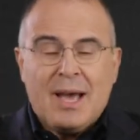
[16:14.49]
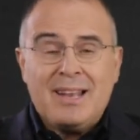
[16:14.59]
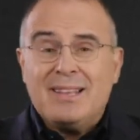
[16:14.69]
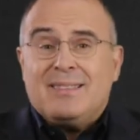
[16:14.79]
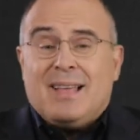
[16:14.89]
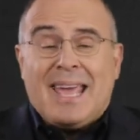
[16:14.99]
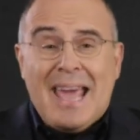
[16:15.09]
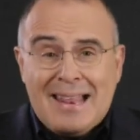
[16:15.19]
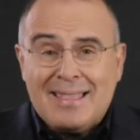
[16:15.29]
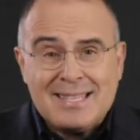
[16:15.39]
And
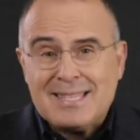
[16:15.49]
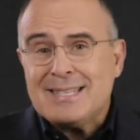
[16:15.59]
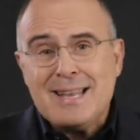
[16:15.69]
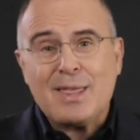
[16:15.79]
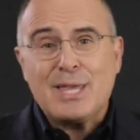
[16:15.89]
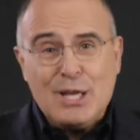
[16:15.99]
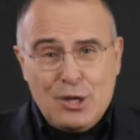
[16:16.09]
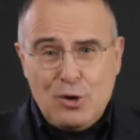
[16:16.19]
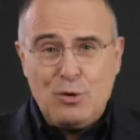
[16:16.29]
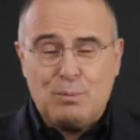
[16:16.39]
again, this is nothing
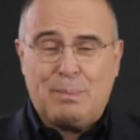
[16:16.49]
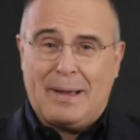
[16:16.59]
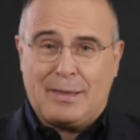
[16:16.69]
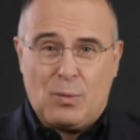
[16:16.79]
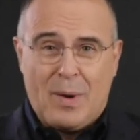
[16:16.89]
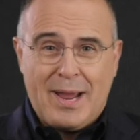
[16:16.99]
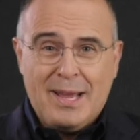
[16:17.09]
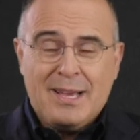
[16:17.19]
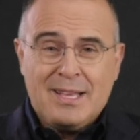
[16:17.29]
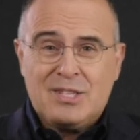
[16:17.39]
new, by the way.
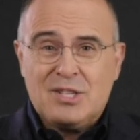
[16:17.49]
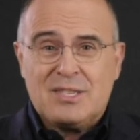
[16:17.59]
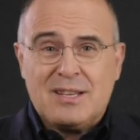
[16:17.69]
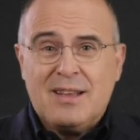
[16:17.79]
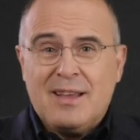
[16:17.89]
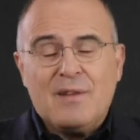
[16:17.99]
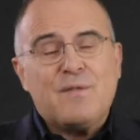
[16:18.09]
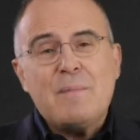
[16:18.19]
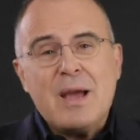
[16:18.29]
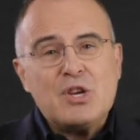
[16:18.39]
It's just that
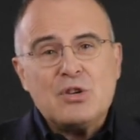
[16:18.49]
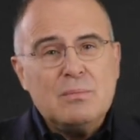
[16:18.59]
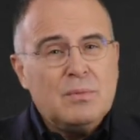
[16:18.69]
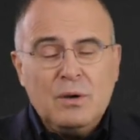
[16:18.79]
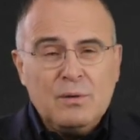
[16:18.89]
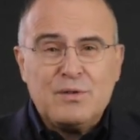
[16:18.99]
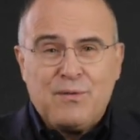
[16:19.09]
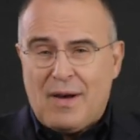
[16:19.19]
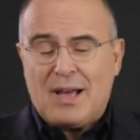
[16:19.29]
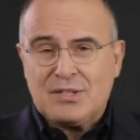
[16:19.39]
information moves
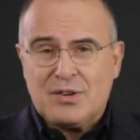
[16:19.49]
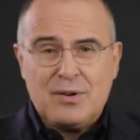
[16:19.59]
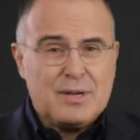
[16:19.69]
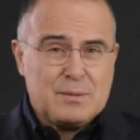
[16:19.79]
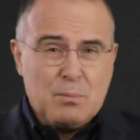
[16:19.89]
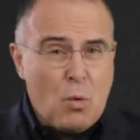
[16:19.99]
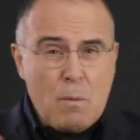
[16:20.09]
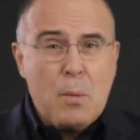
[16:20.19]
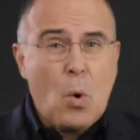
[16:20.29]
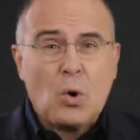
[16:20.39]
faster and is
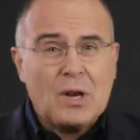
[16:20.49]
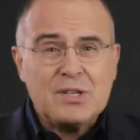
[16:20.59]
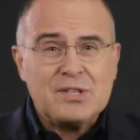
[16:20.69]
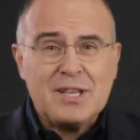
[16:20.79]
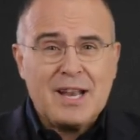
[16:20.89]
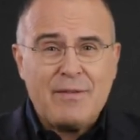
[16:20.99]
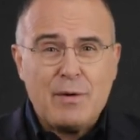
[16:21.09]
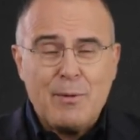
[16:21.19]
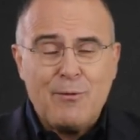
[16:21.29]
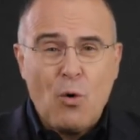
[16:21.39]
more borderless than
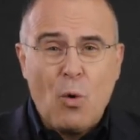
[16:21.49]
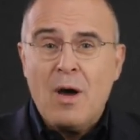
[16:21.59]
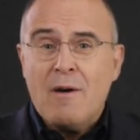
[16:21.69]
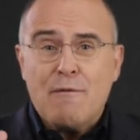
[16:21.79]
ever before.